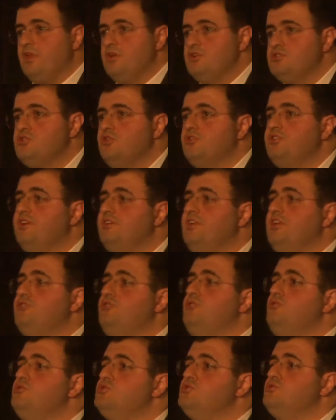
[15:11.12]
So they're not
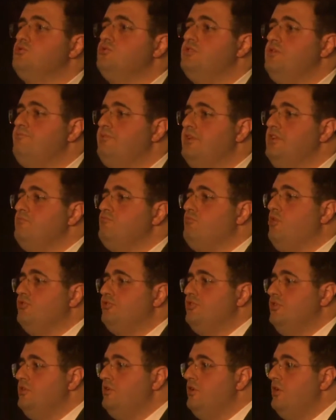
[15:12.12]
used to the print
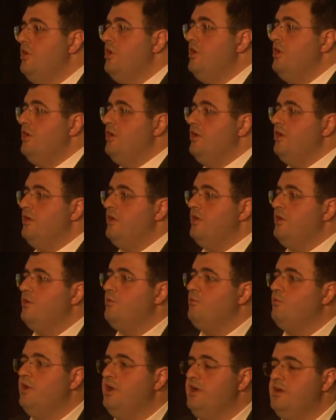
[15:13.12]
model
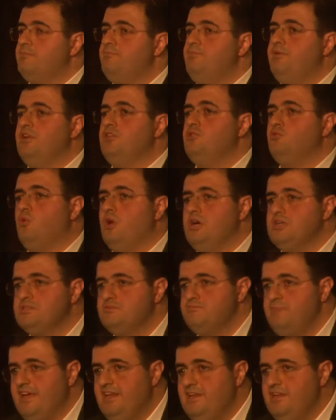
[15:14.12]
where print was
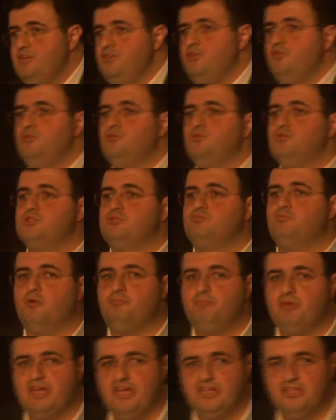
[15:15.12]
mainly news
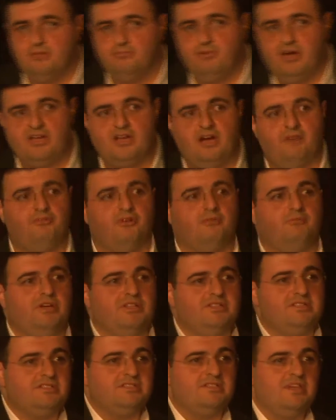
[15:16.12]
propagated by
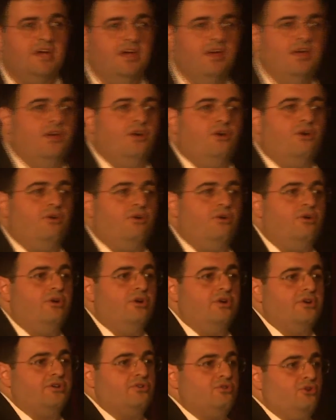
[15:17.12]
governments
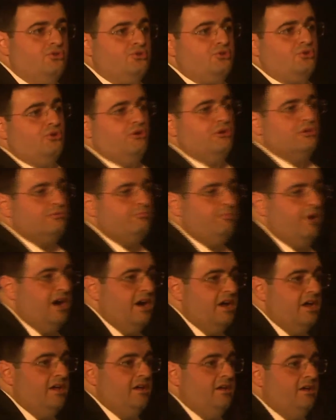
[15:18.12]
or controlled
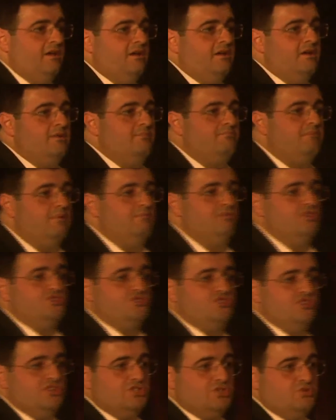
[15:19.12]
by
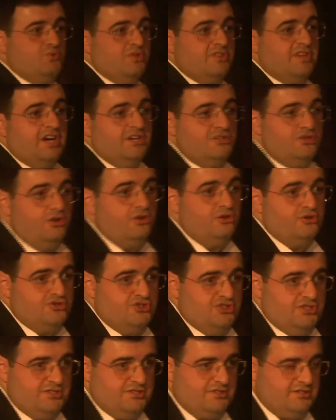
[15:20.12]
publishers with
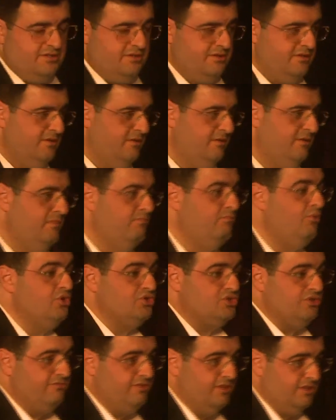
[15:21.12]
ideologies,
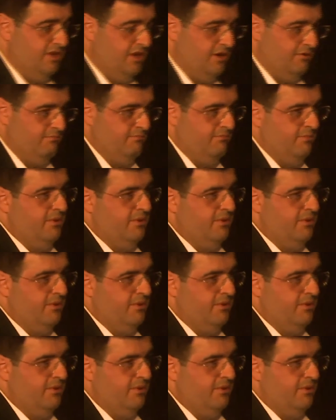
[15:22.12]
most of the time.